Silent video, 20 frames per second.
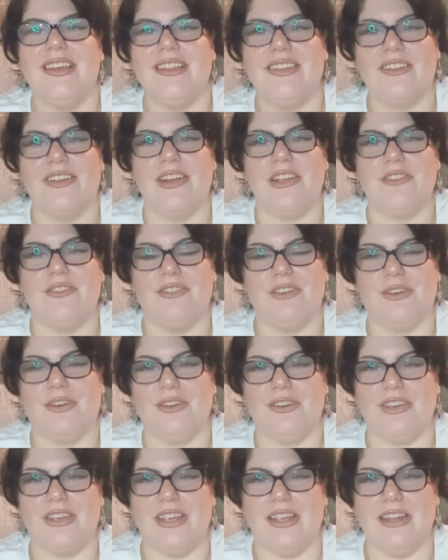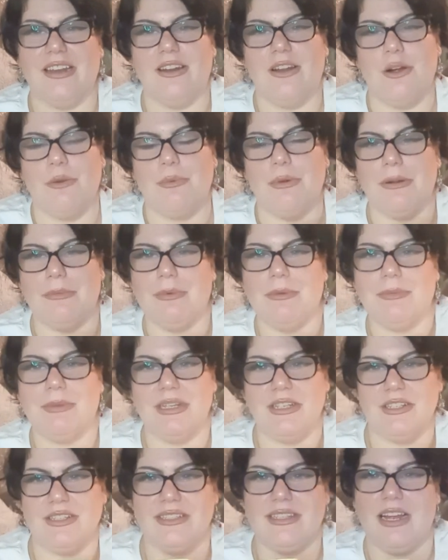like for cooking. I'll
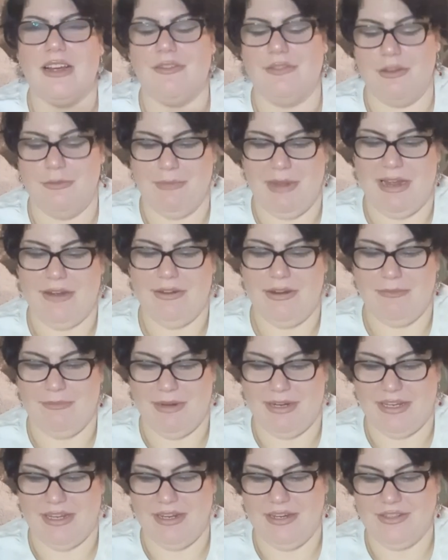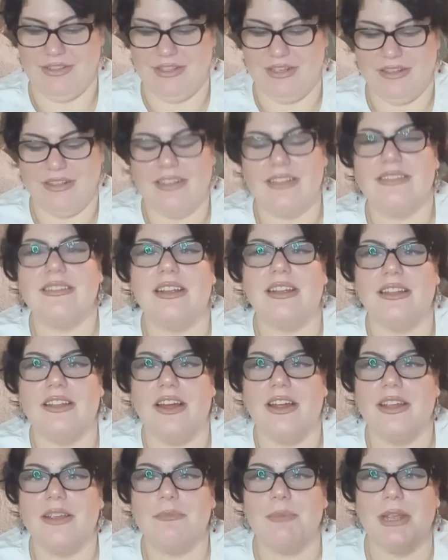probably just have them out in my kitchen because I
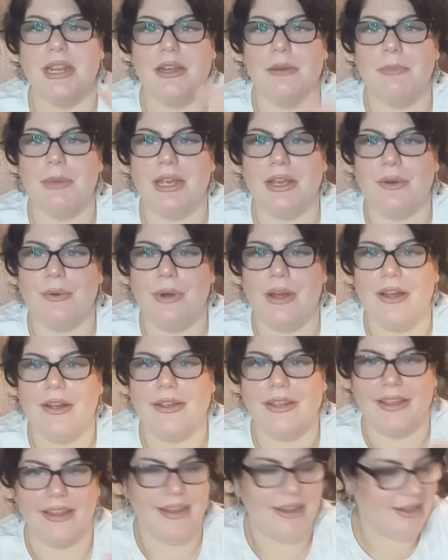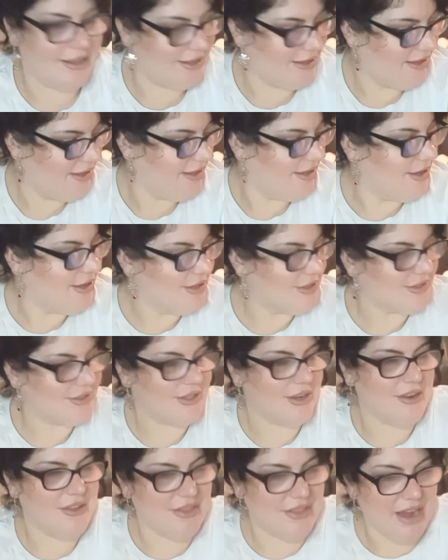like being a bit quirky.
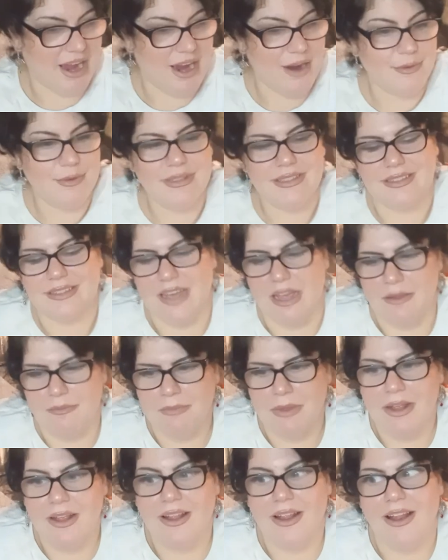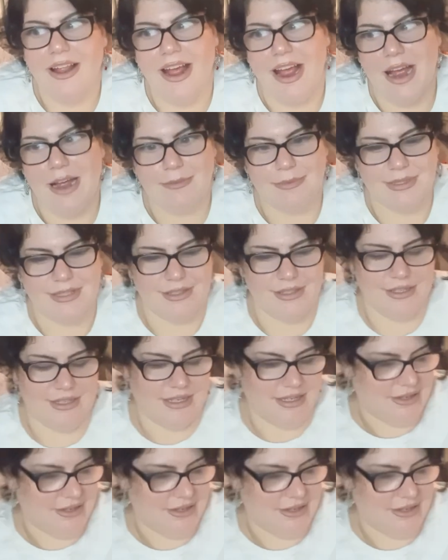So that was them. Absolutely